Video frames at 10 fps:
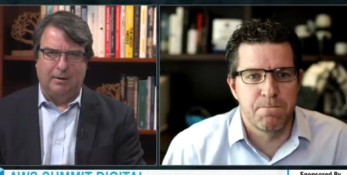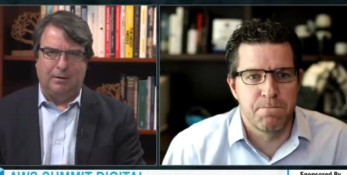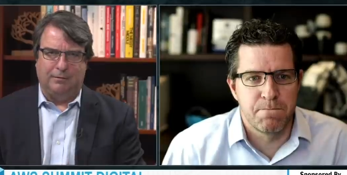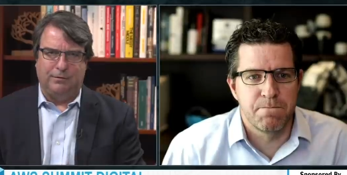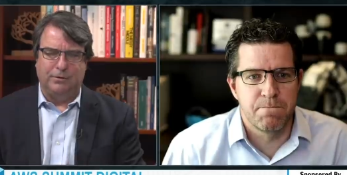
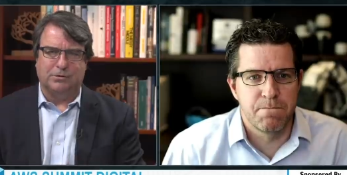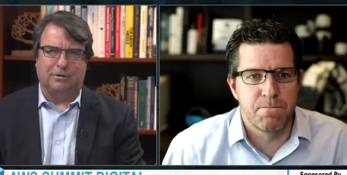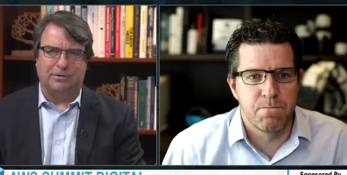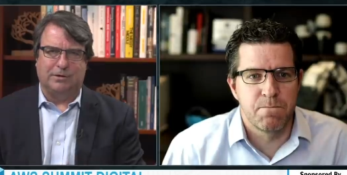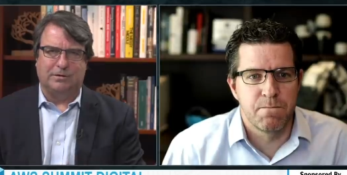Speaker 1: a few
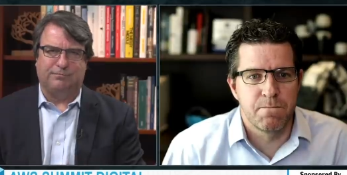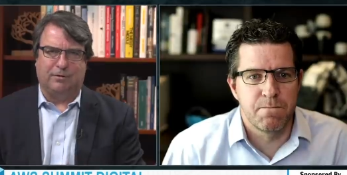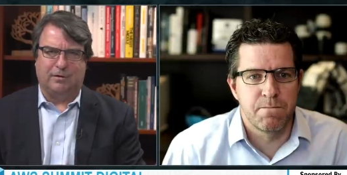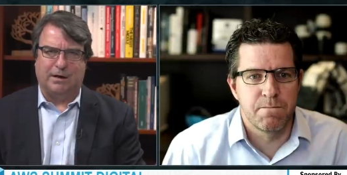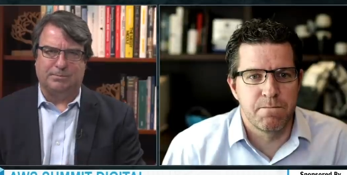services
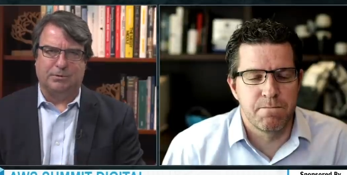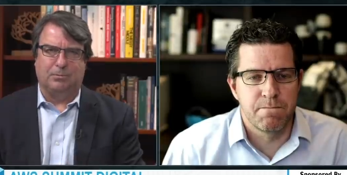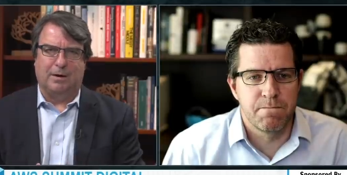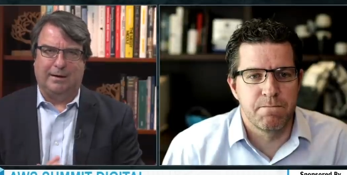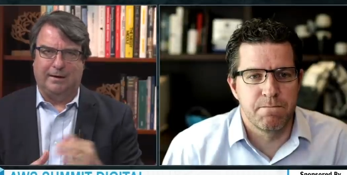for customers who
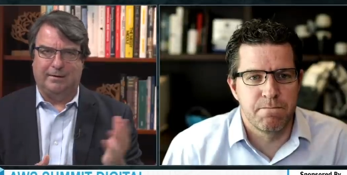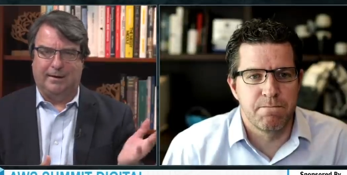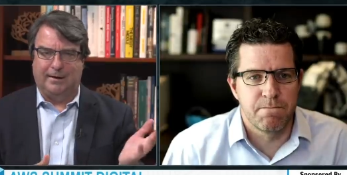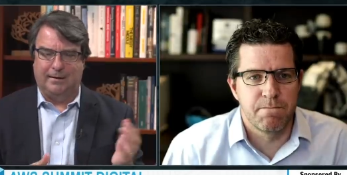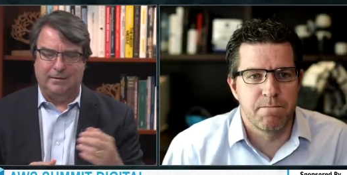want end to
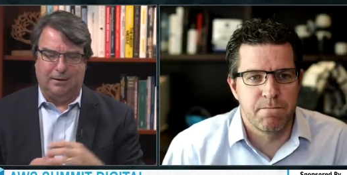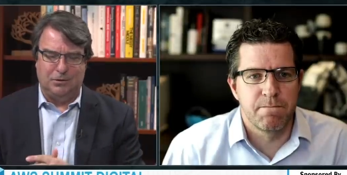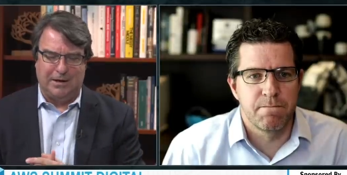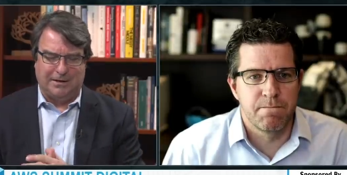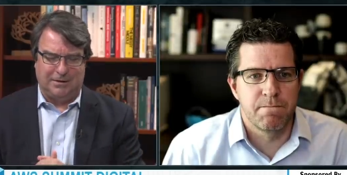end. You know,
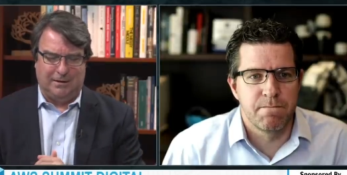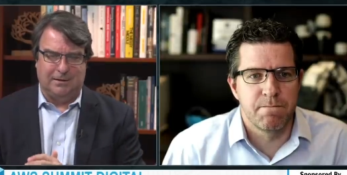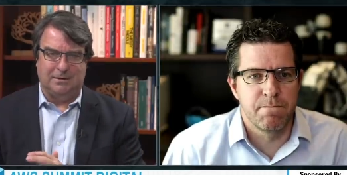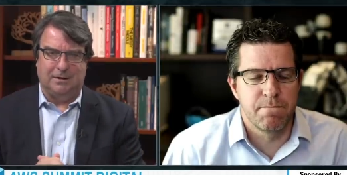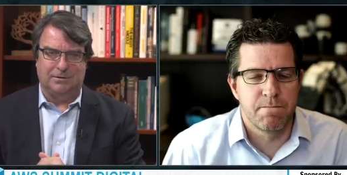Jassy
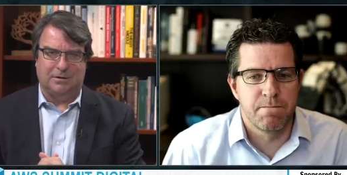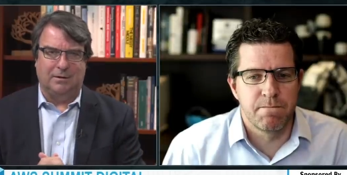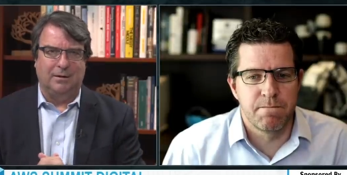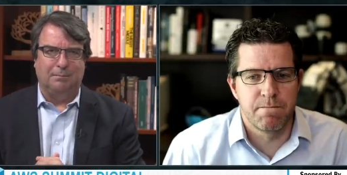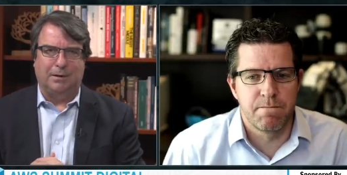continues to
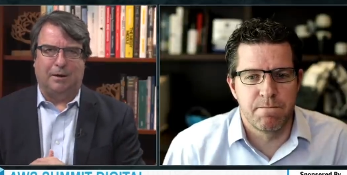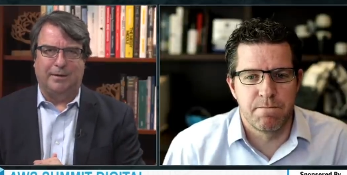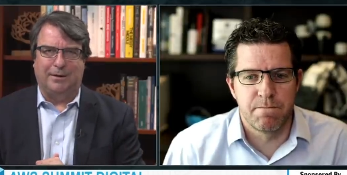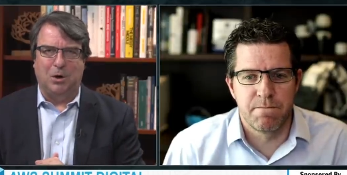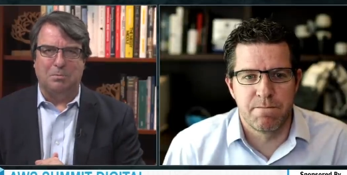pound
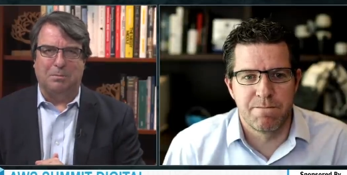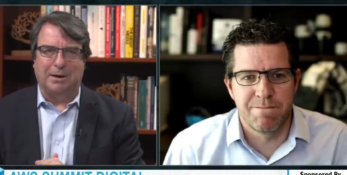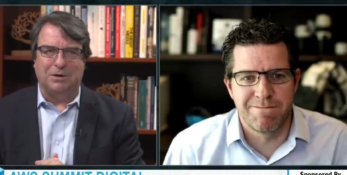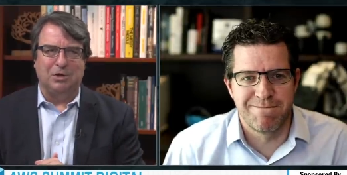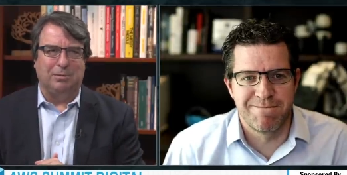that home on
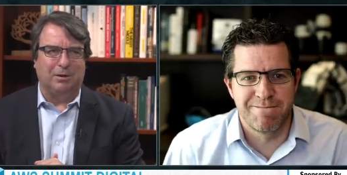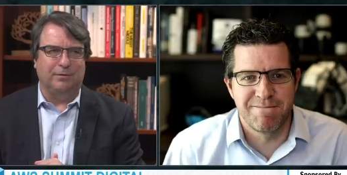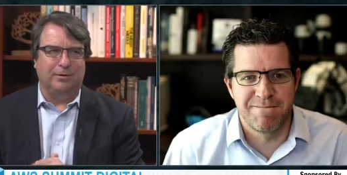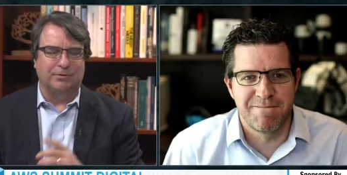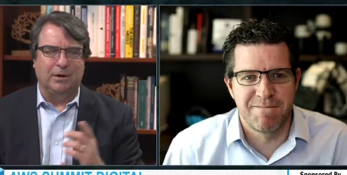my CUBE
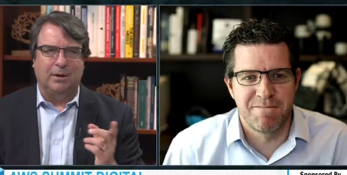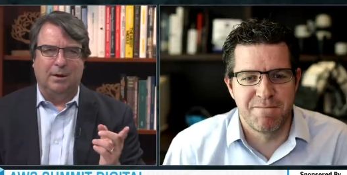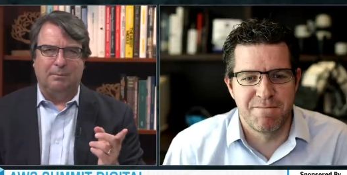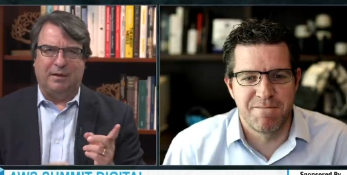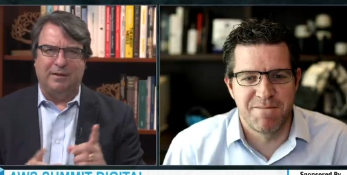interviews.
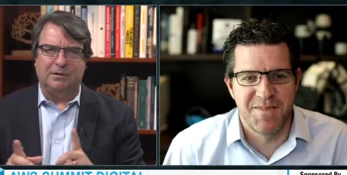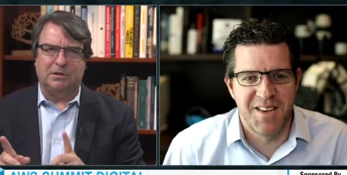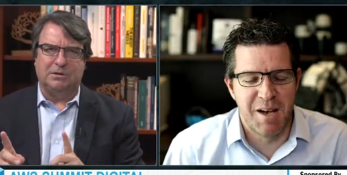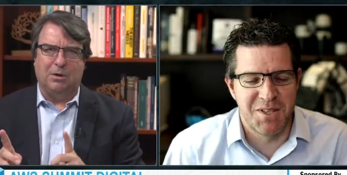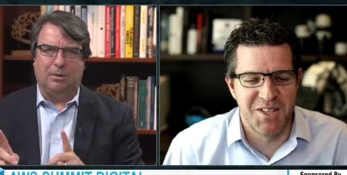But I think this
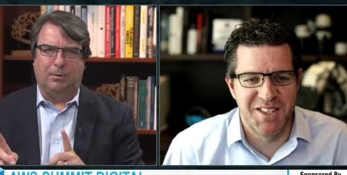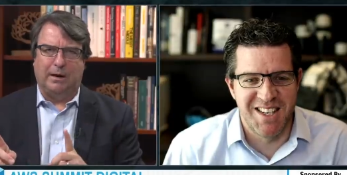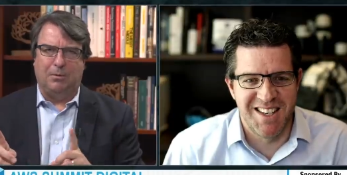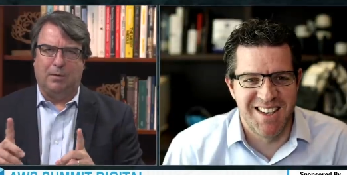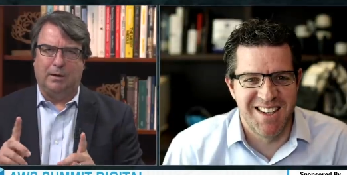is Absolutely. notable
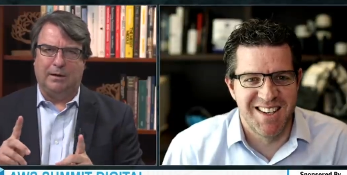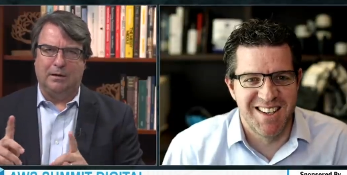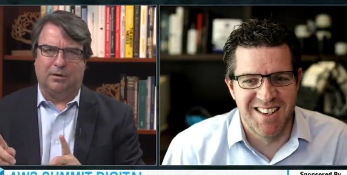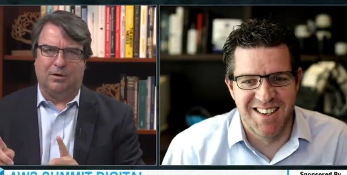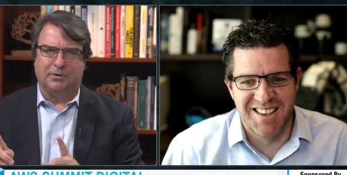and I want to get
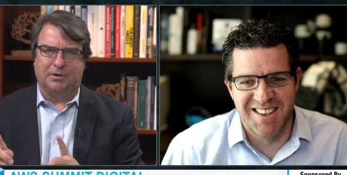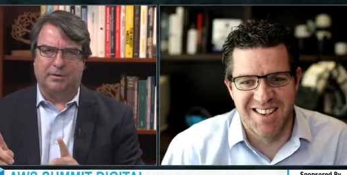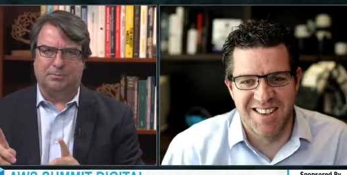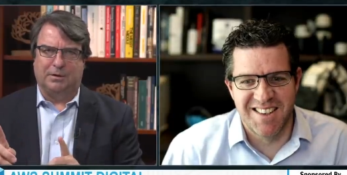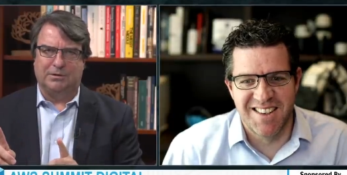your thoughts on
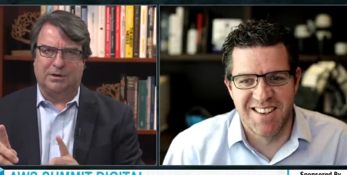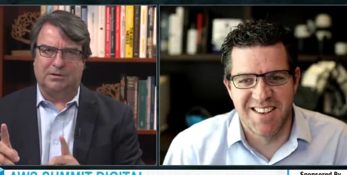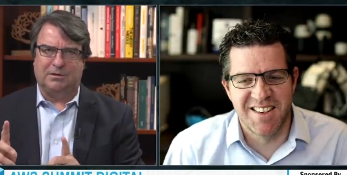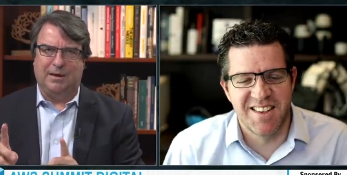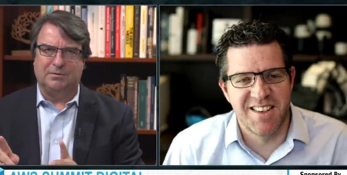this because
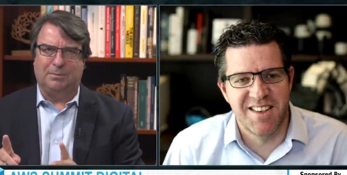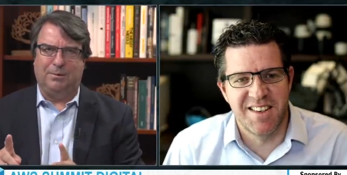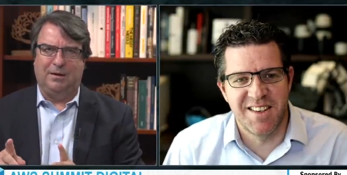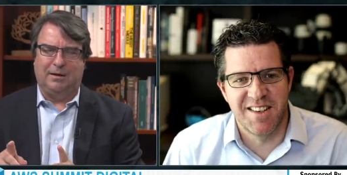this seems to be the